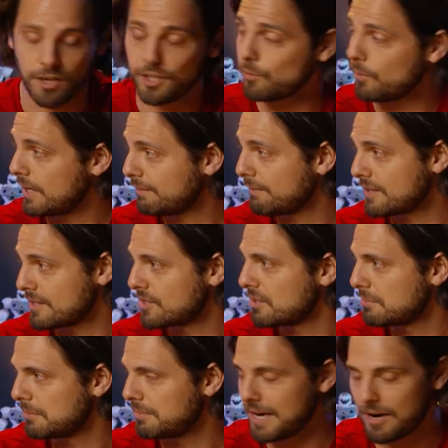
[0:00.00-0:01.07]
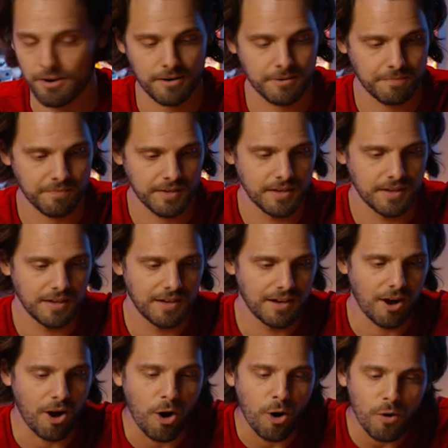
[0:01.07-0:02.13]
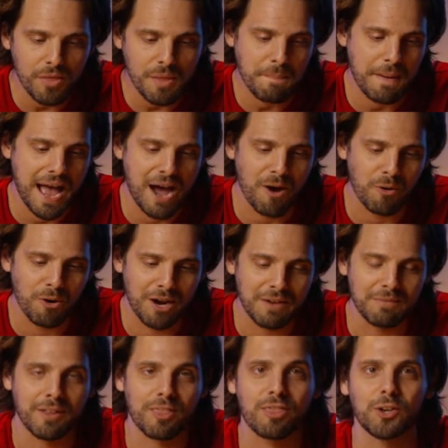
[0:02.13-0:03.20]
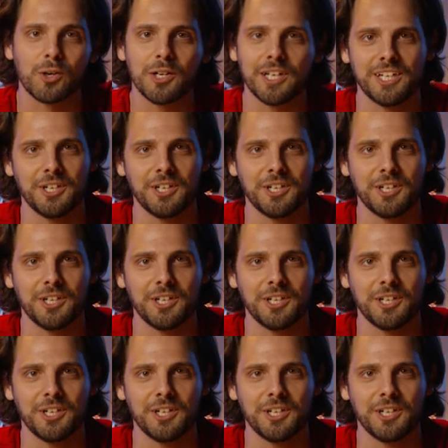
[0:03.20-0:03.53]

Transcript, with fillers: Are you ready for this superpower? Yeah all the power of a 30